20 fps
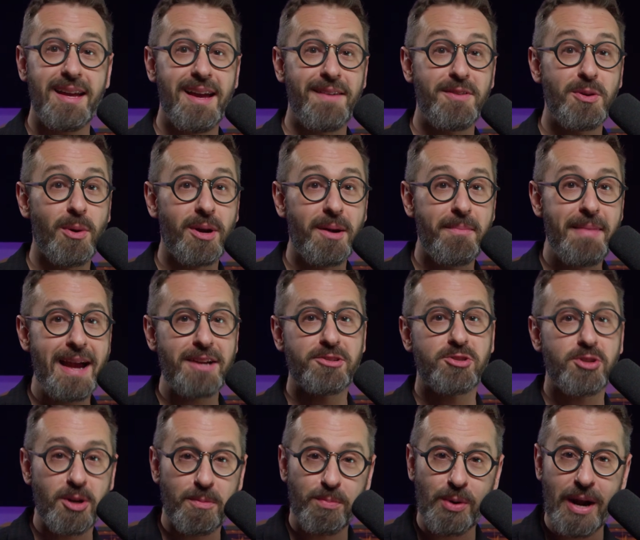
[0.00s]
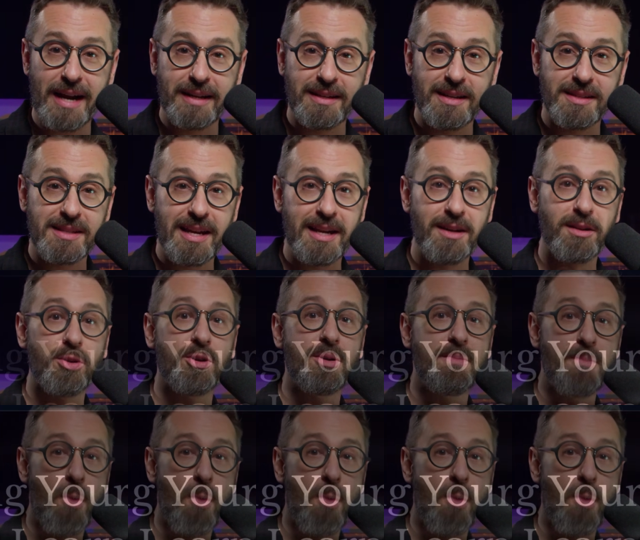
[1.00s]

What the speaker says: If you want to master your practice and learn